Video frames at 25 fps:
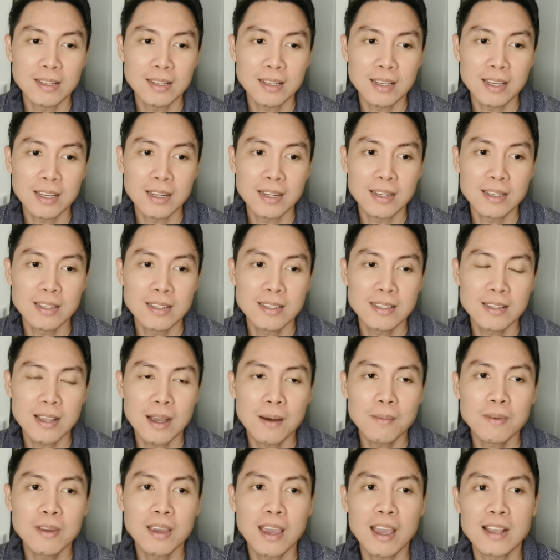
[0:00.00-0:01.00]
in
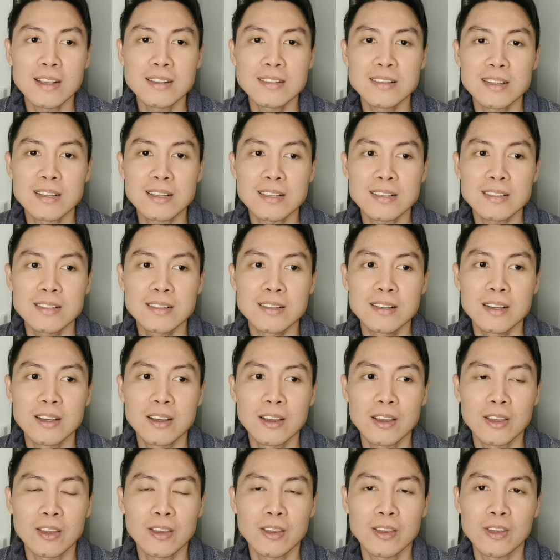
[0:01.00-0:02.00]
some cases
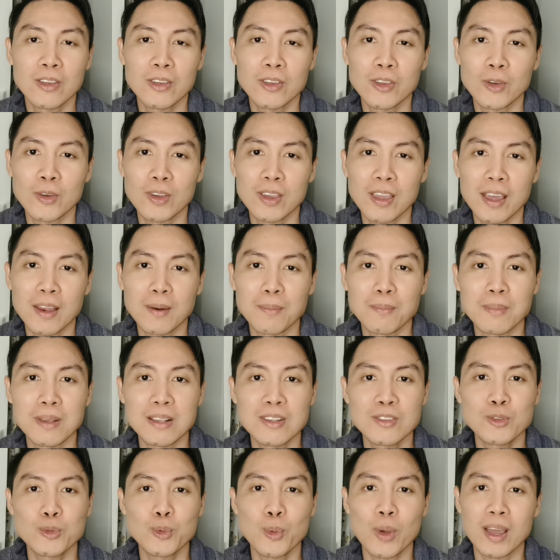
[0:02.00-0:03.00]
you can be
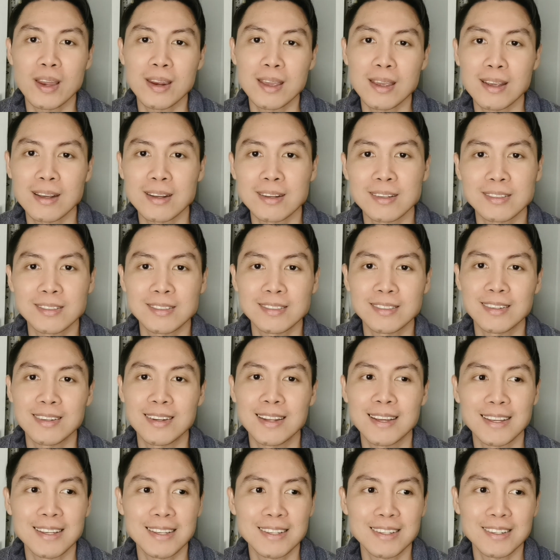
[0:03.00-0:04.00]
sweating,
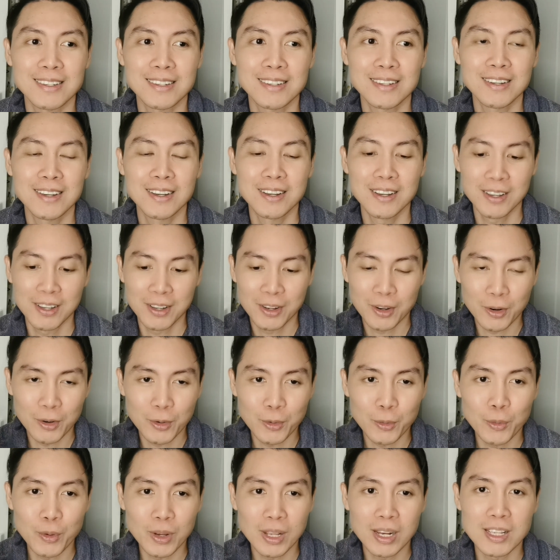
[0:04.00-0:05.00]
like
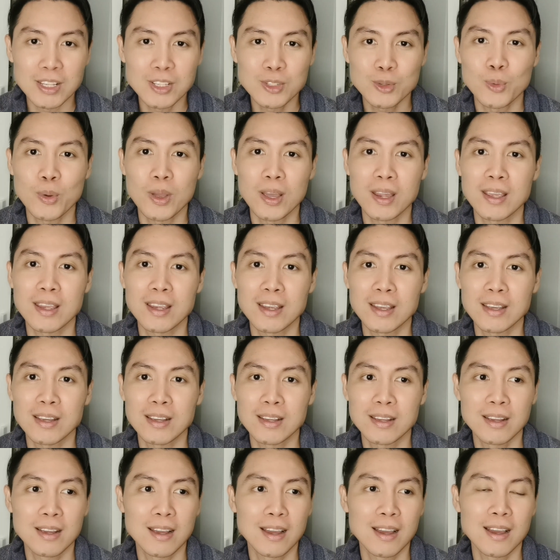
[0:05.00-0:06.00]
really sweating.
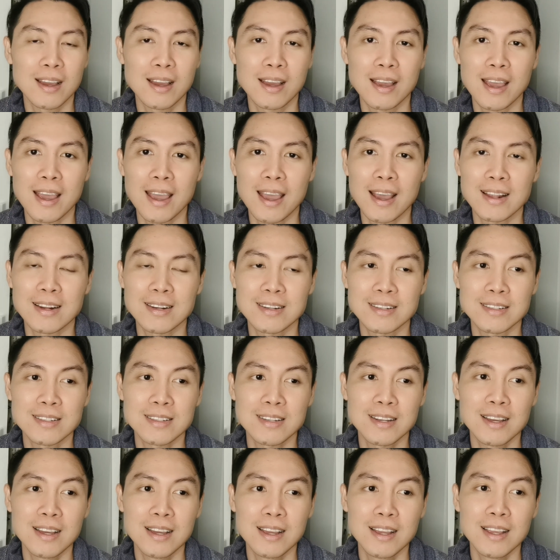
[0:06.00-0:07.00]
And
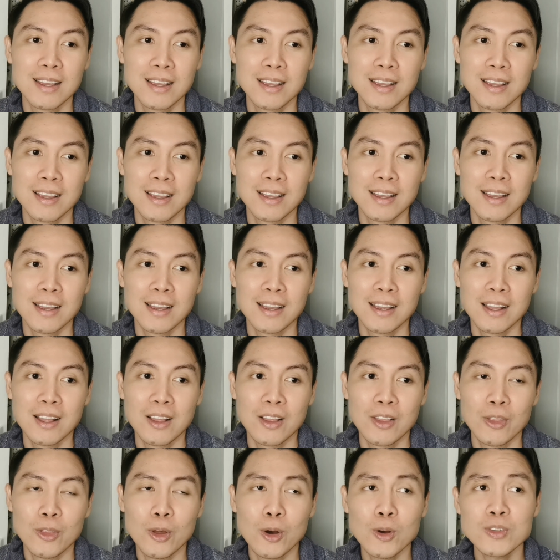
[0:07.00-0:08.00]

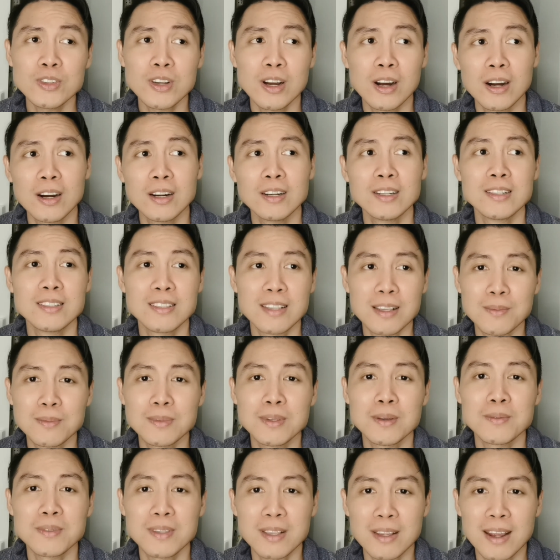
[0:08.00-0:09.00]
those are the
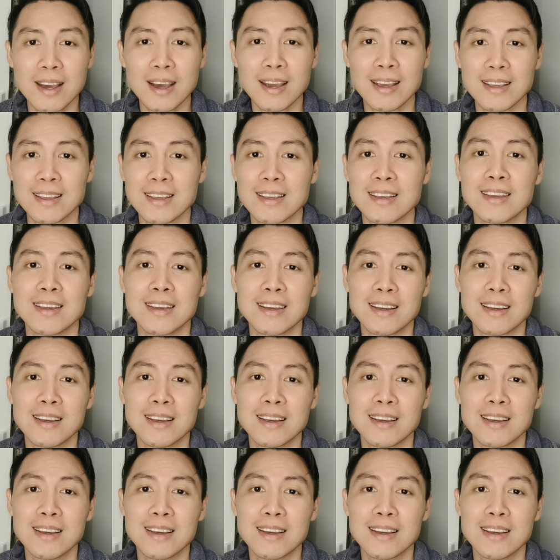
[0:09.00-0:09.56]
symptoms that I